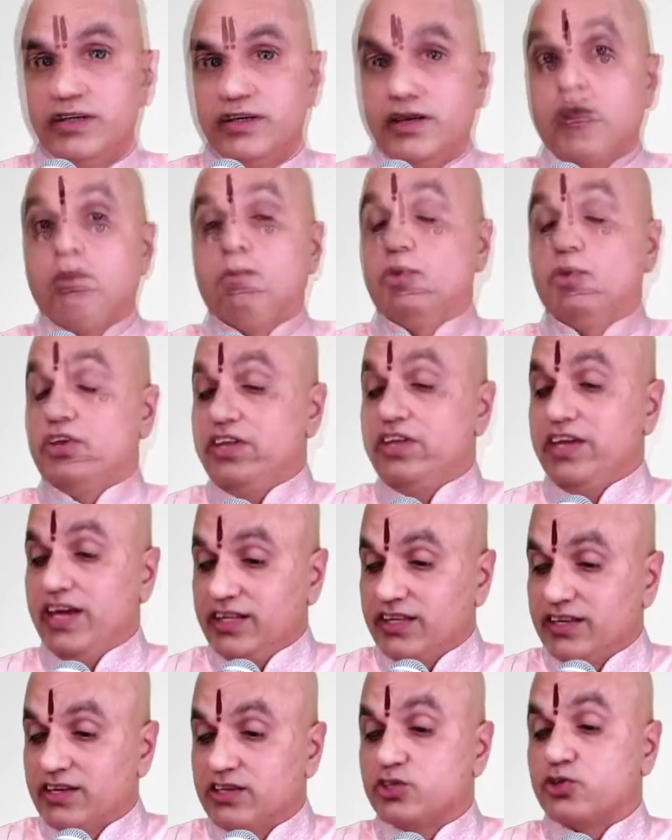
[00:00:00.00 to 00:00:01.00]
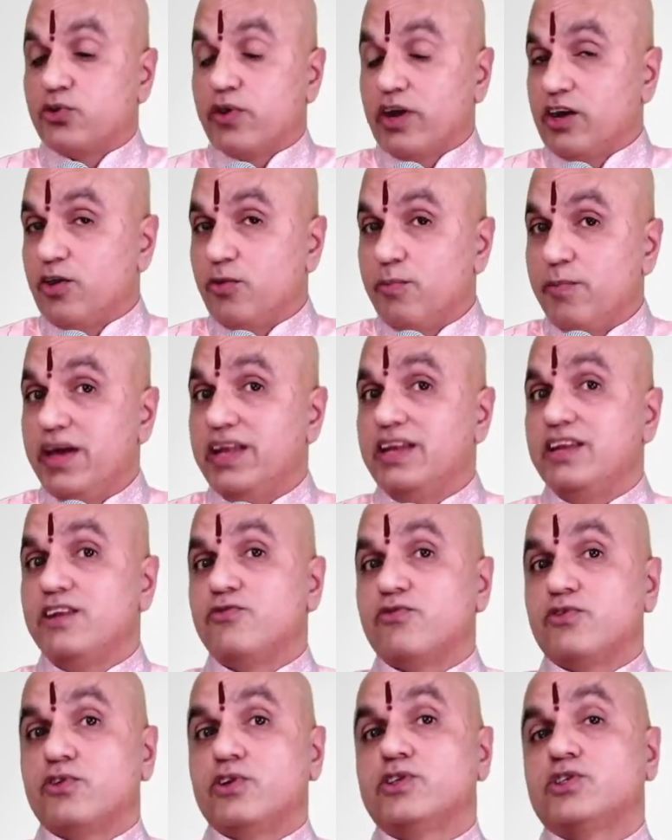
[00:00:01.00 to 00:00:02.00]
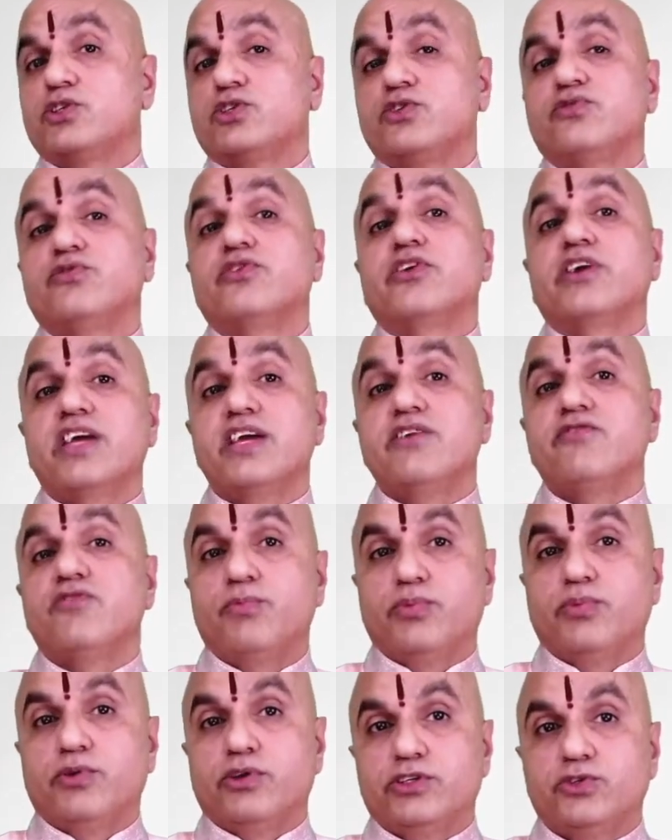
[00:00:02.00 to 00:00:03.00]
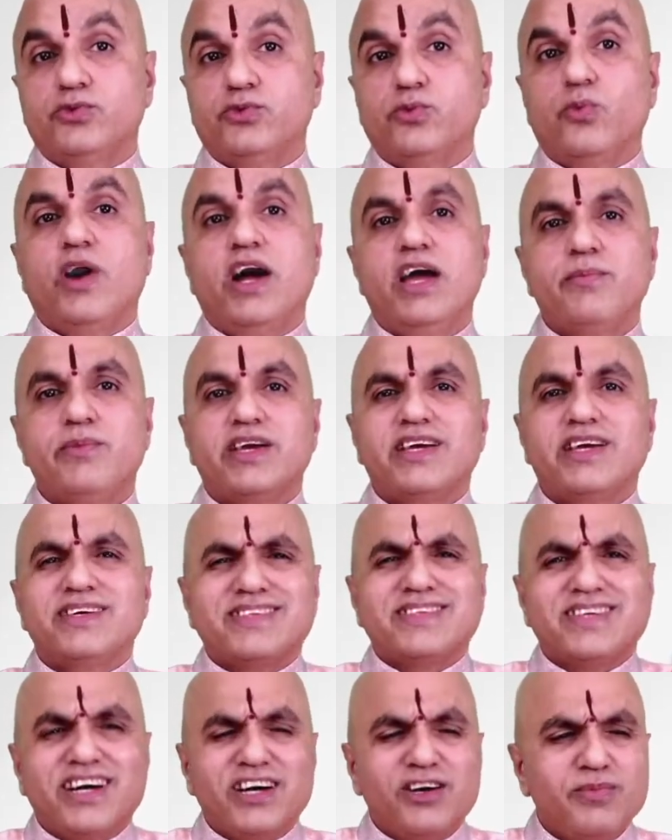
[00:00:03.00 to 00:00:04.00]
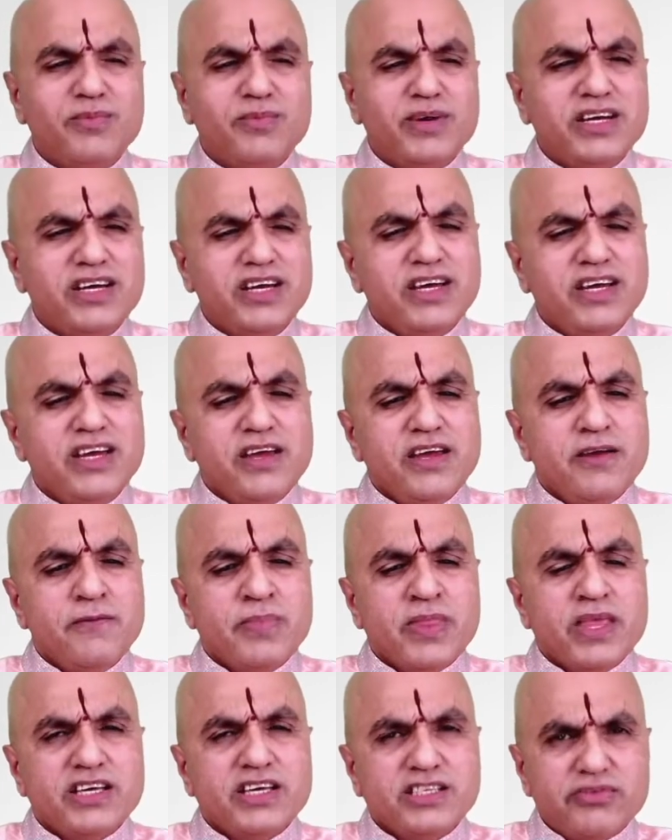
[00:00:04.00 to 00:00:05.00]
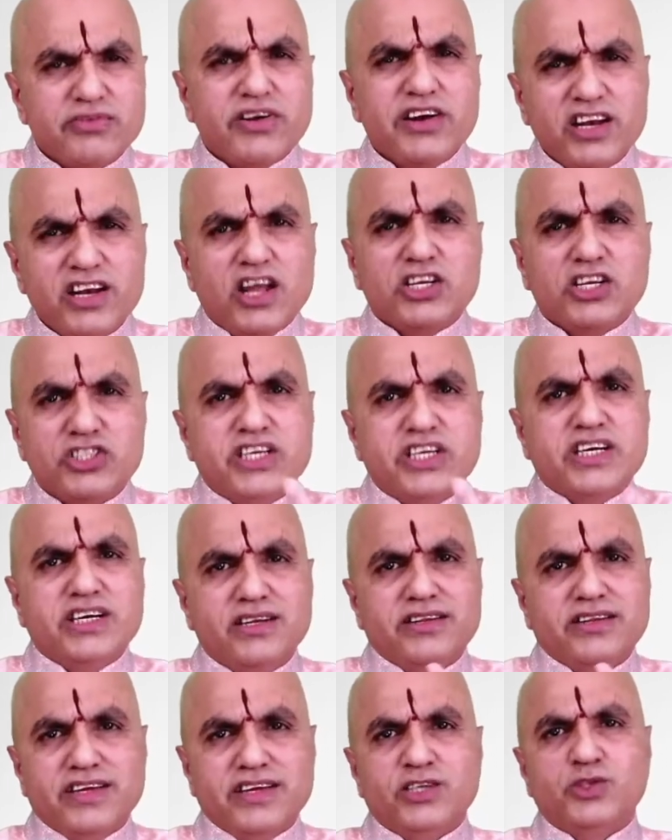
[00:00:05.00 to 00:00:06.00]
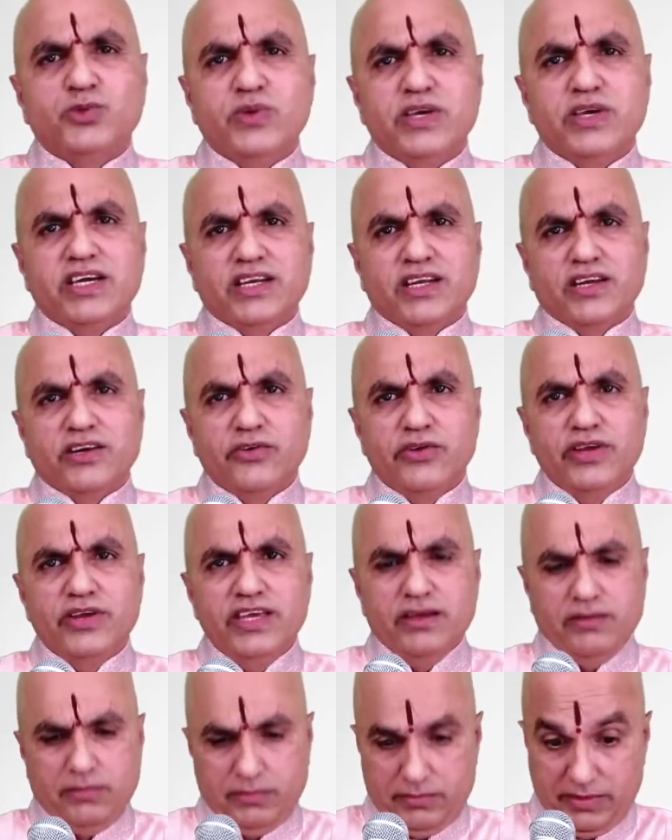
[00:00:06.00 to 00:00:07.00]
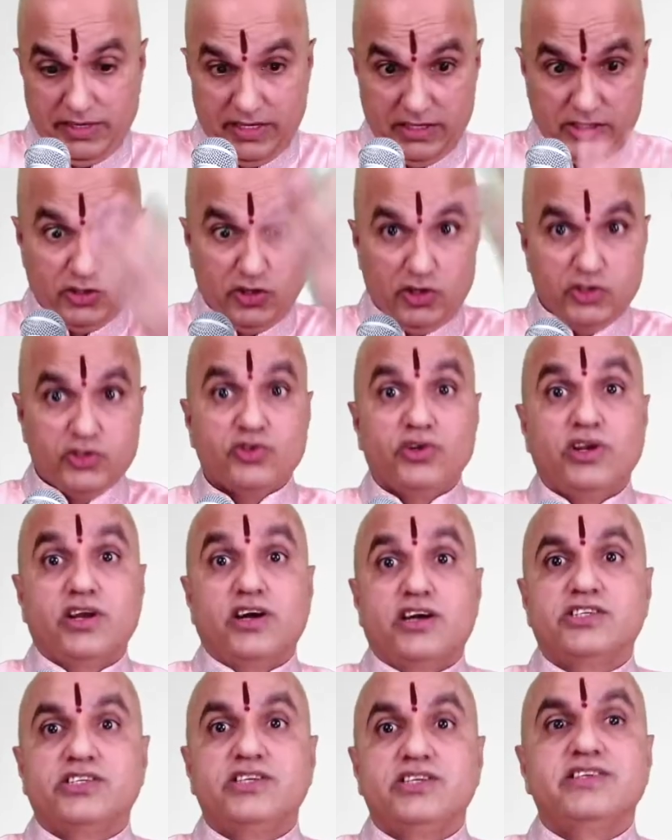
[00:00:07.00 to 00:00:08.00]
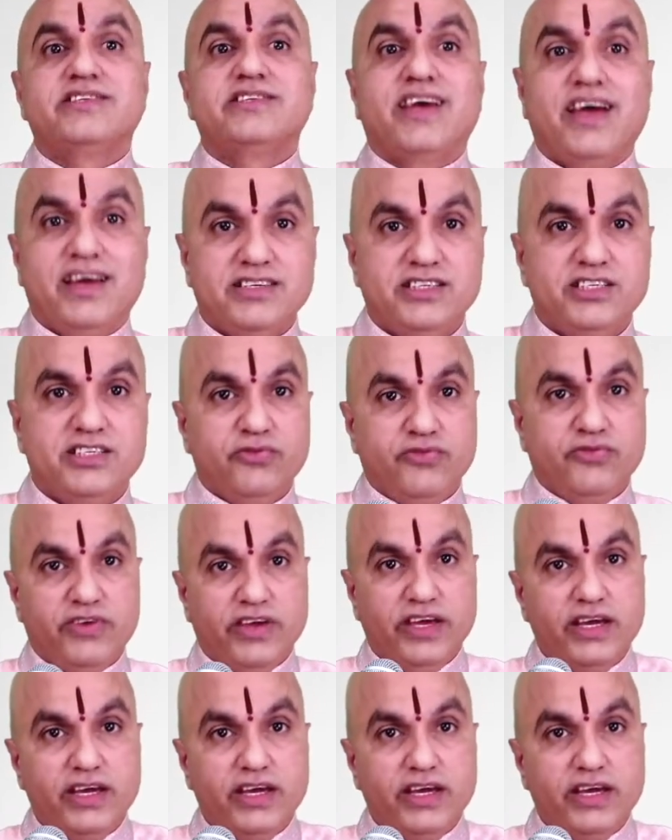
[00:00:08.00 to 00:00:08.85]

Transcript: But yet it is recommended for us to forgive a person. Why? Because karma is a very logical thing, as we can agree. It is also largely scientific.